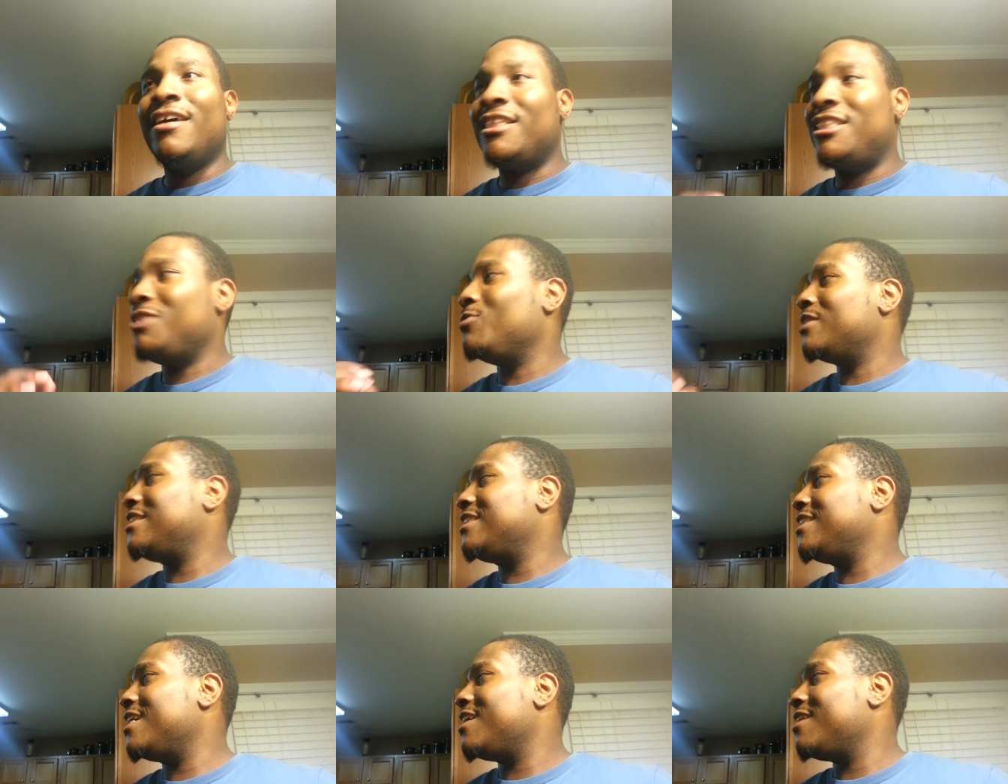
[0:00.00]
she was
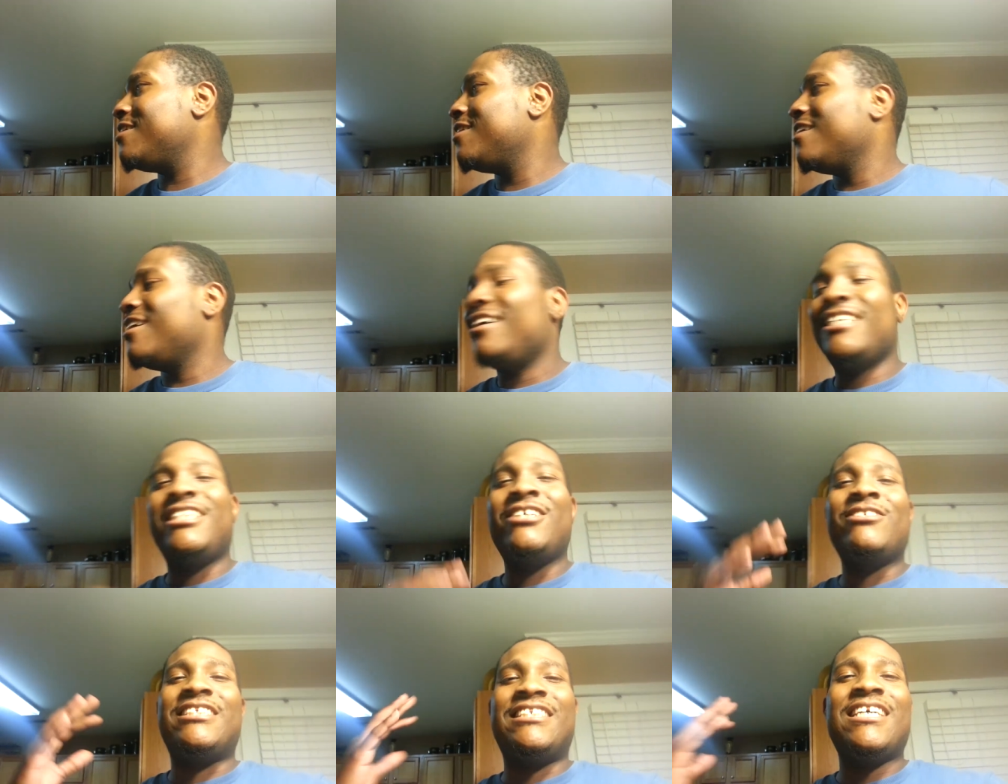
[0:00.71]
sitting.
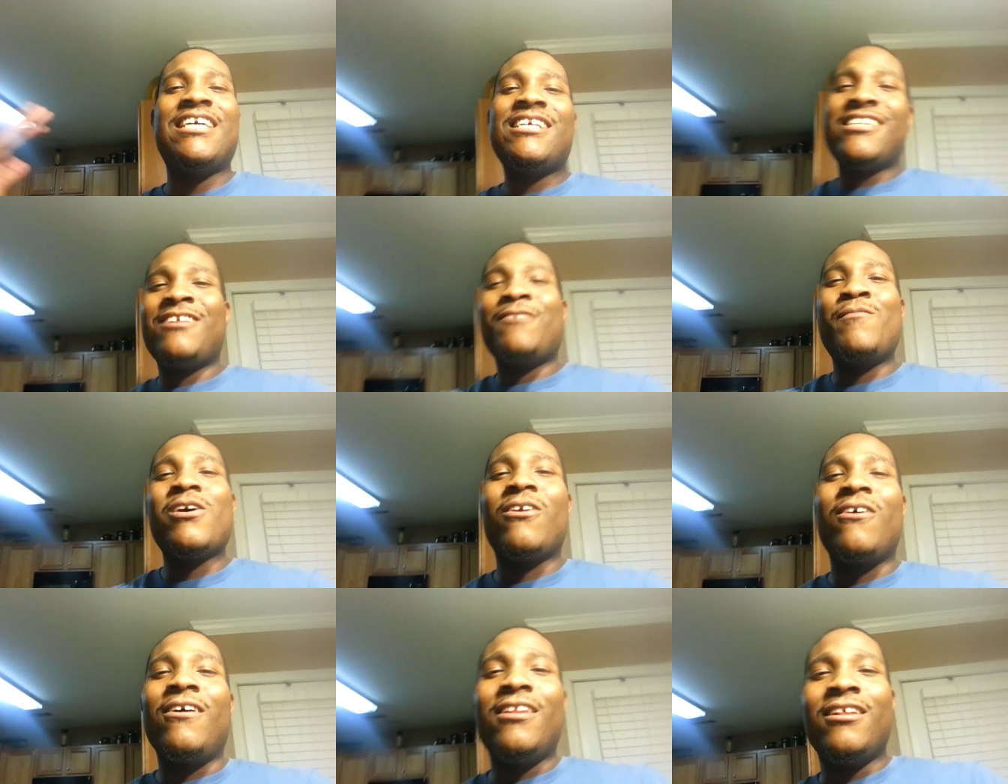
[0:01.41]
She was sitting in the
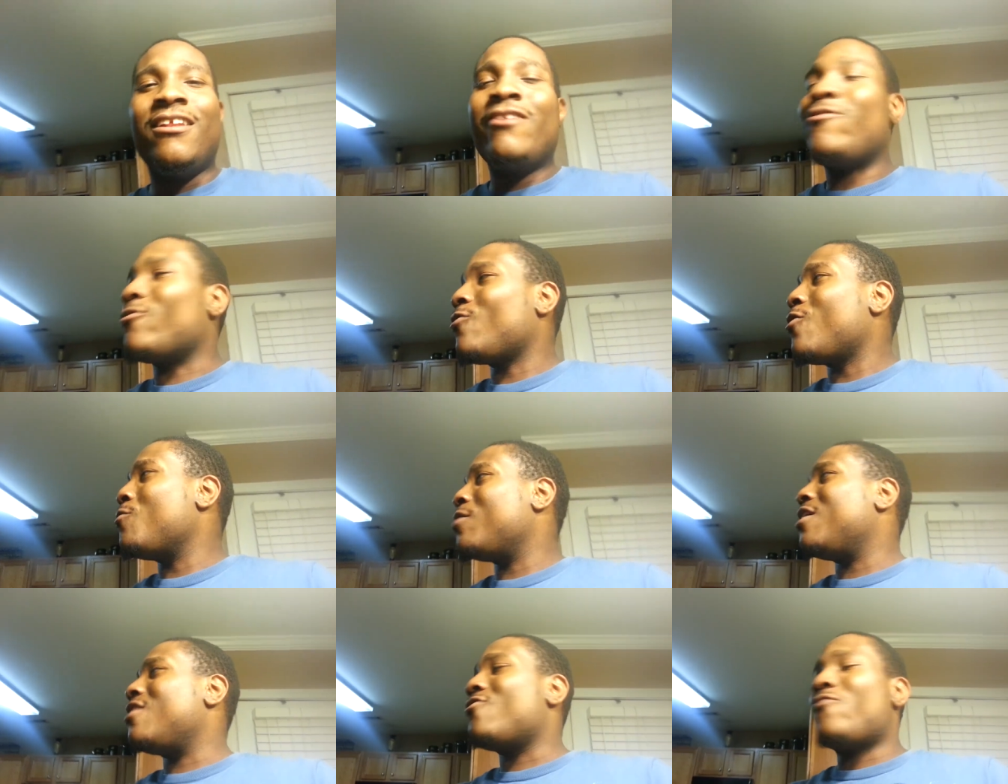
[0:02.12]
middle of the living
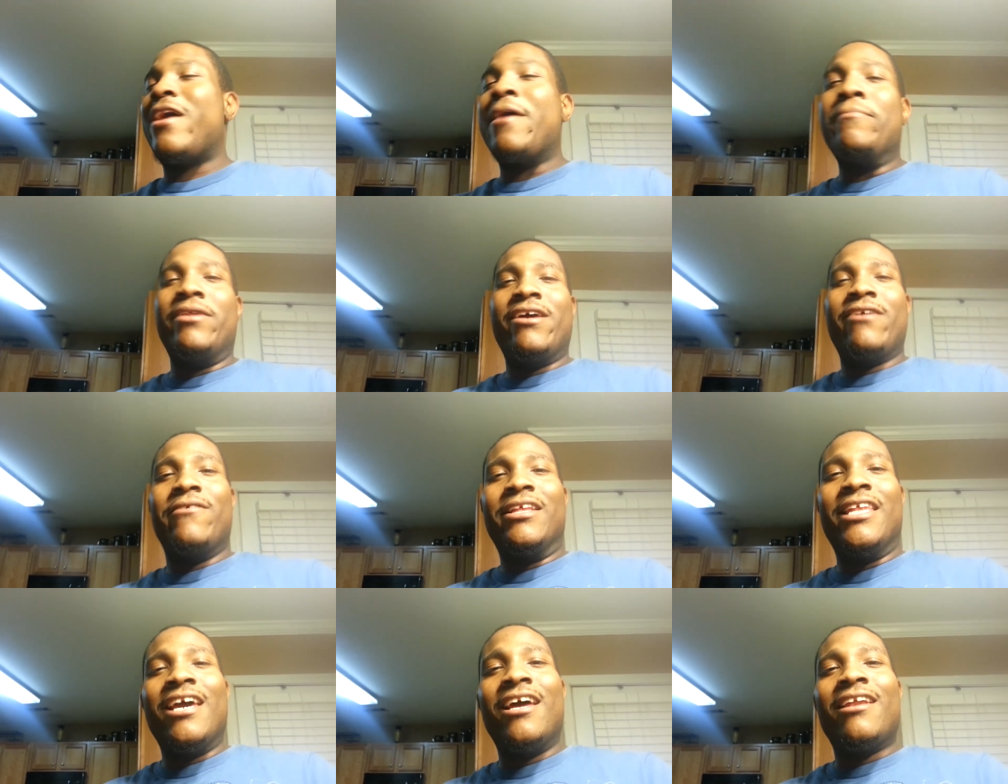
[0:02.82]
room, unwrapping uh,
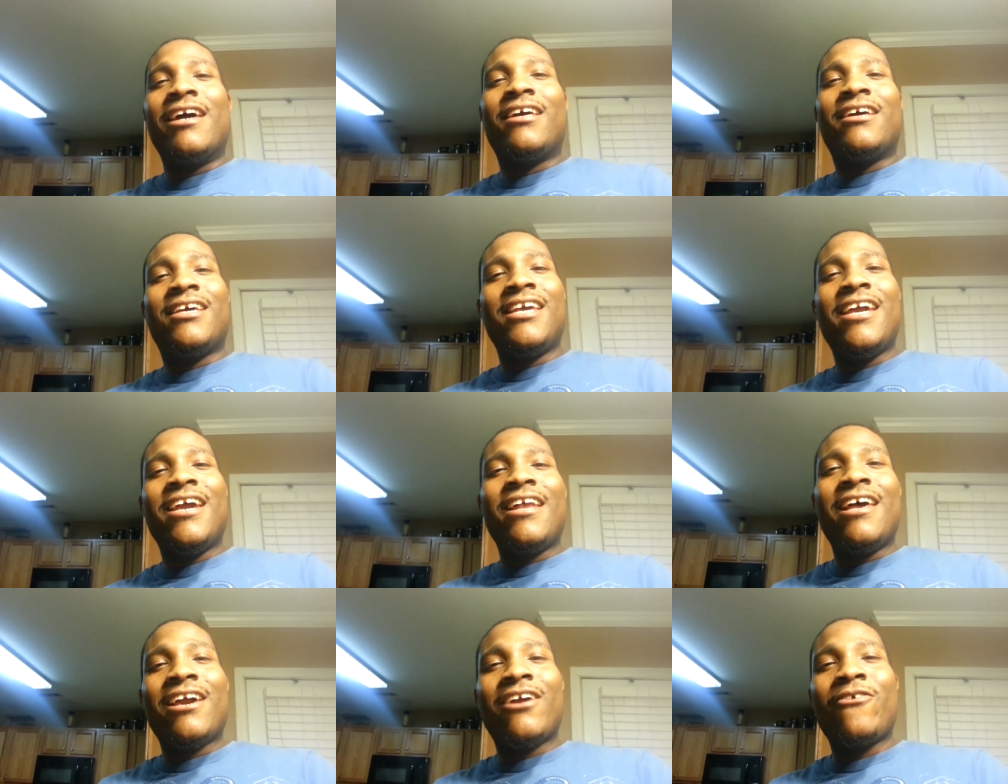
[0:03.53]
everything like the
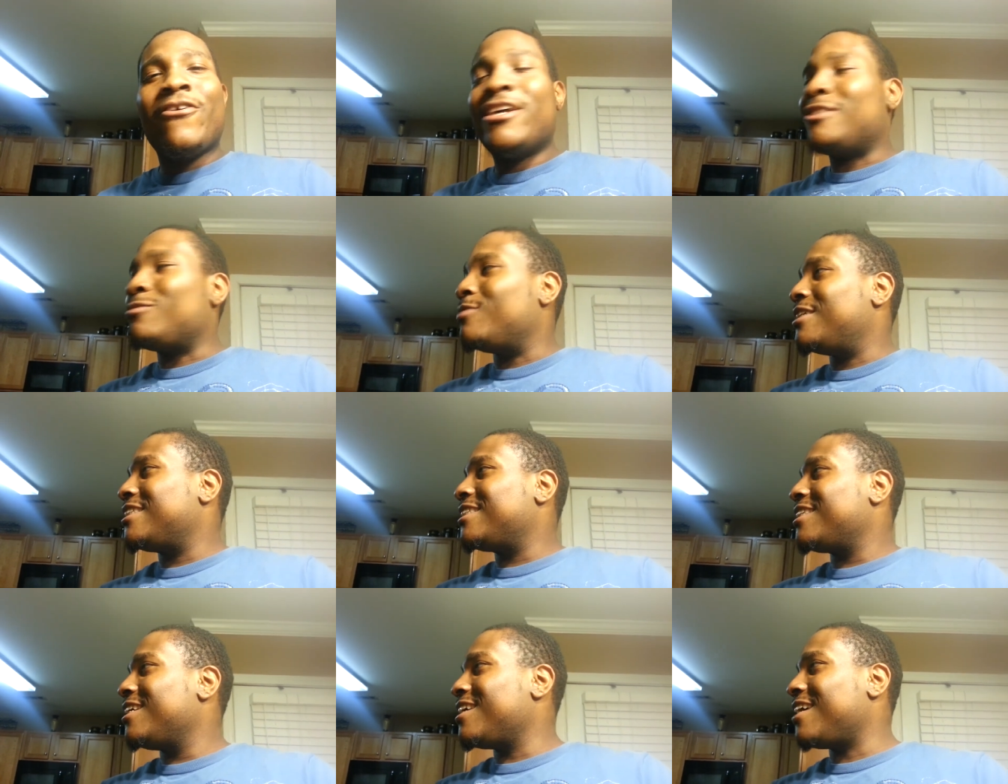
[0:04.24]
kid at Christmas.